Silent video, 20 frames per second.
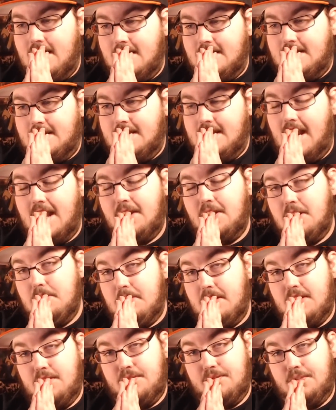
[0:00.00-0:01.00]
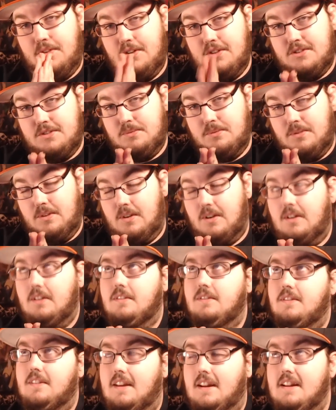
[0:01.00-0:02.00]
it's not going to be the first...
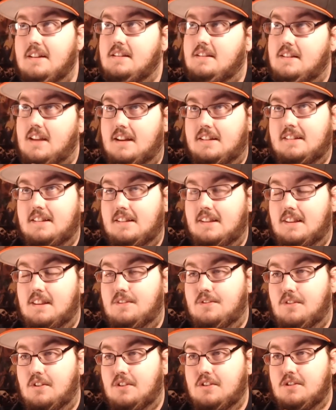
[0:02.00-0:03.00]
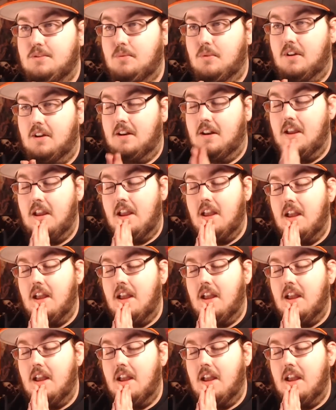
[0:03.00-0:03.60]
Well, it is technically the first one.